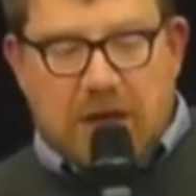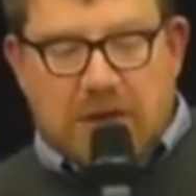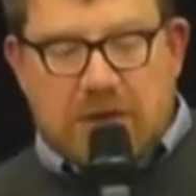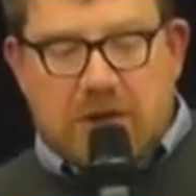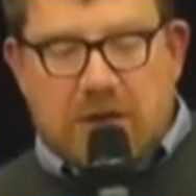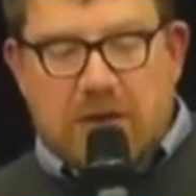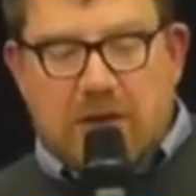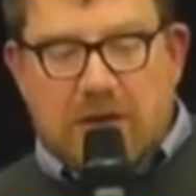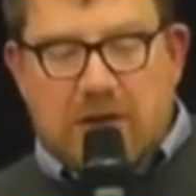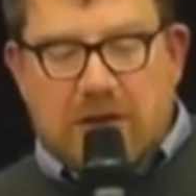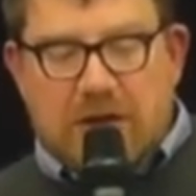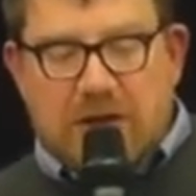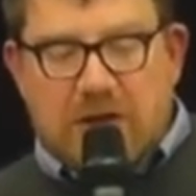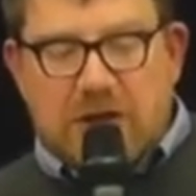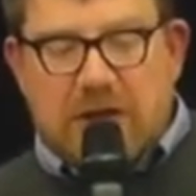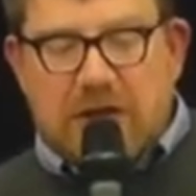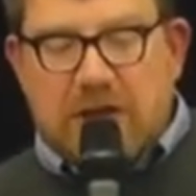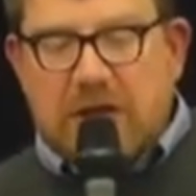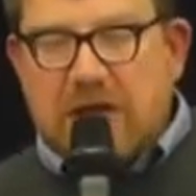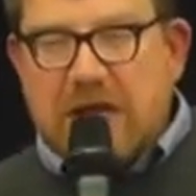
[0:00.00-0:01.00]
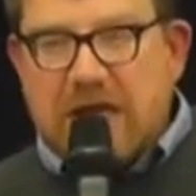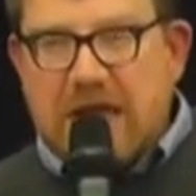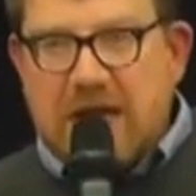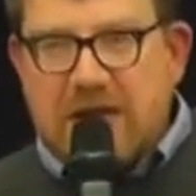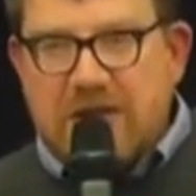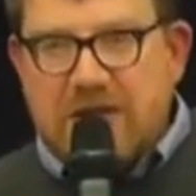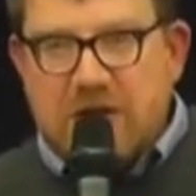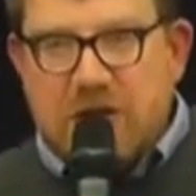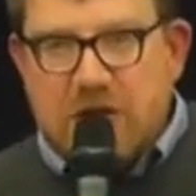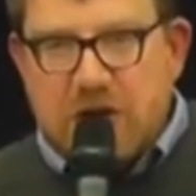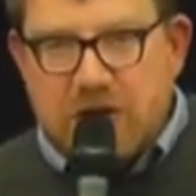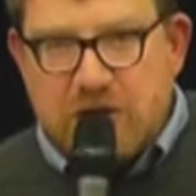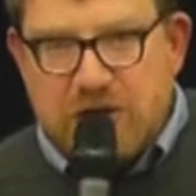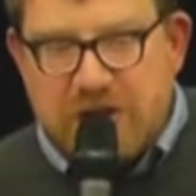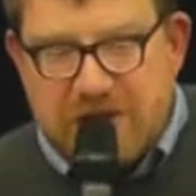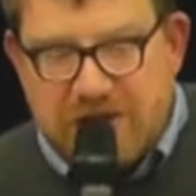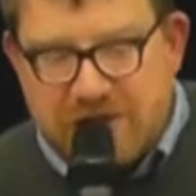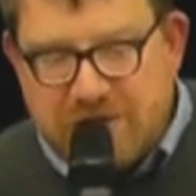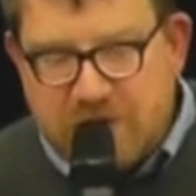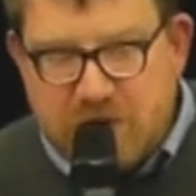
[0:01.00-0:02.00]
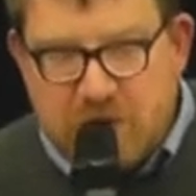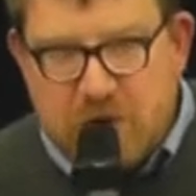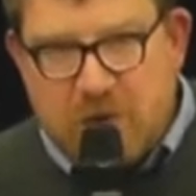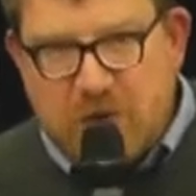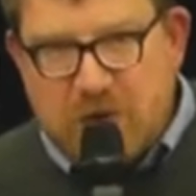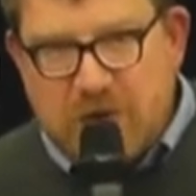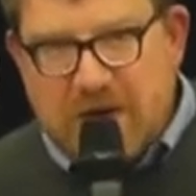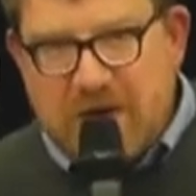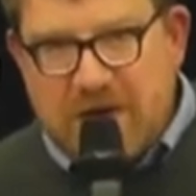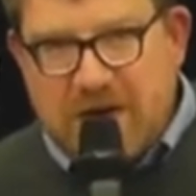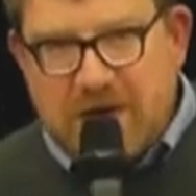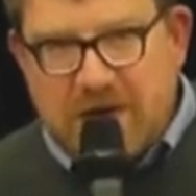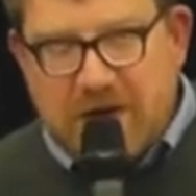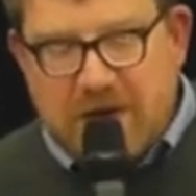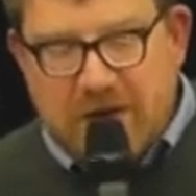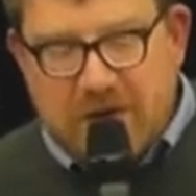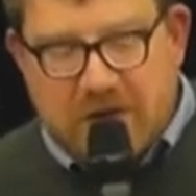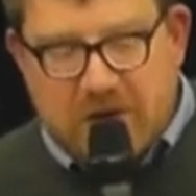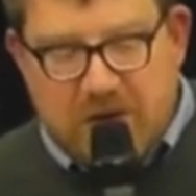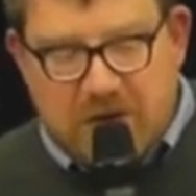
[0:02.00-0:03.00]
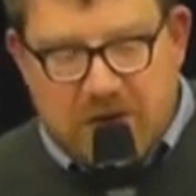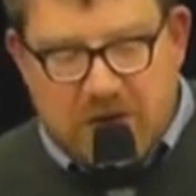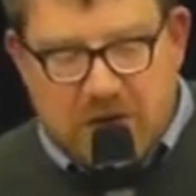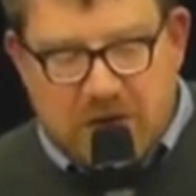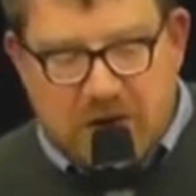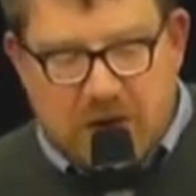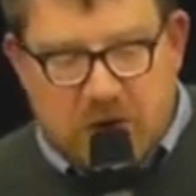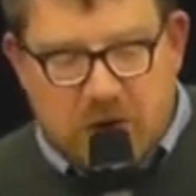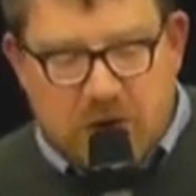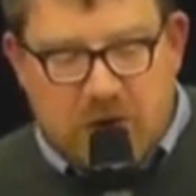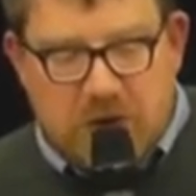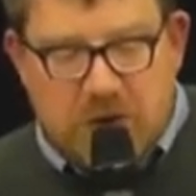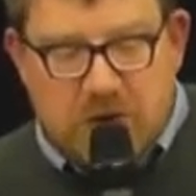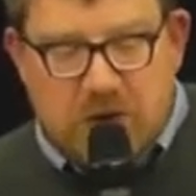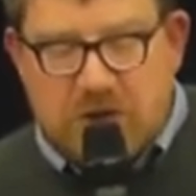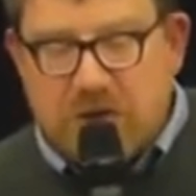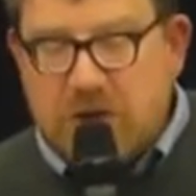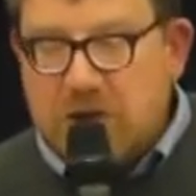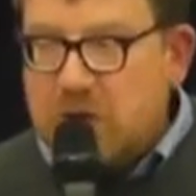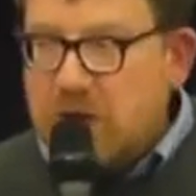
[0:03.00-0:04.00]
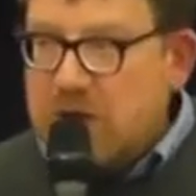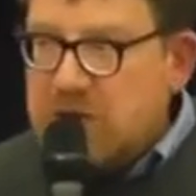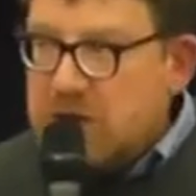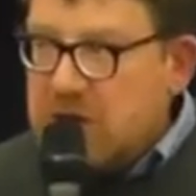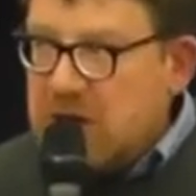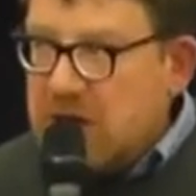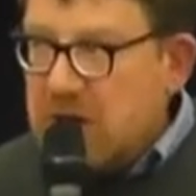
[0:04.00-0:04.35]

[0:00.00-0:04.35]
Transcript: So that's a little catharsis for the whole Newsnight situation.